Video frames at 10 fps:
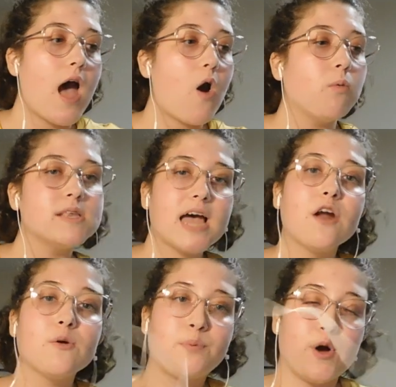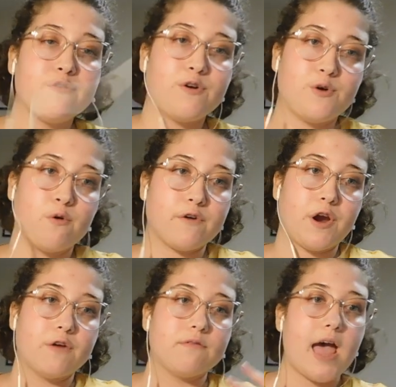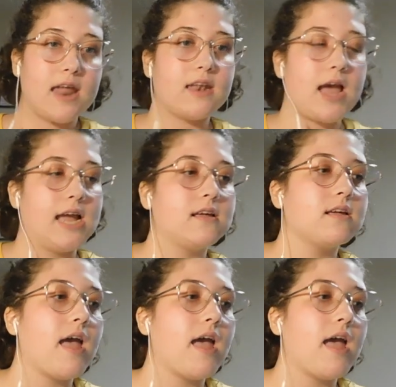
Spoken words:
always had her boyfriend over at night.